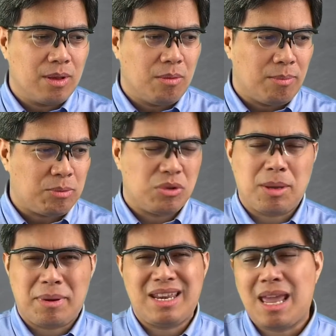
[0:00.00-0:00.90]
but with the
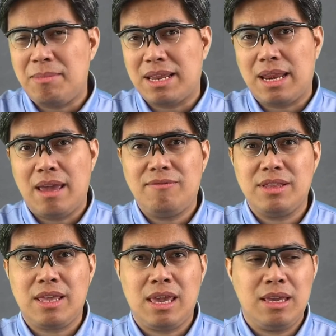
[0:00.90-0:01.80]
pandemic and
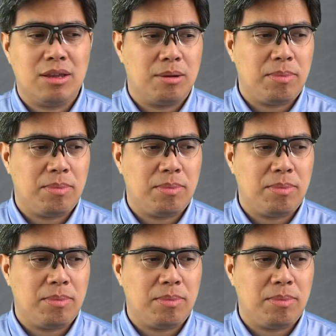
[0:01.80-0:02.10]
everything,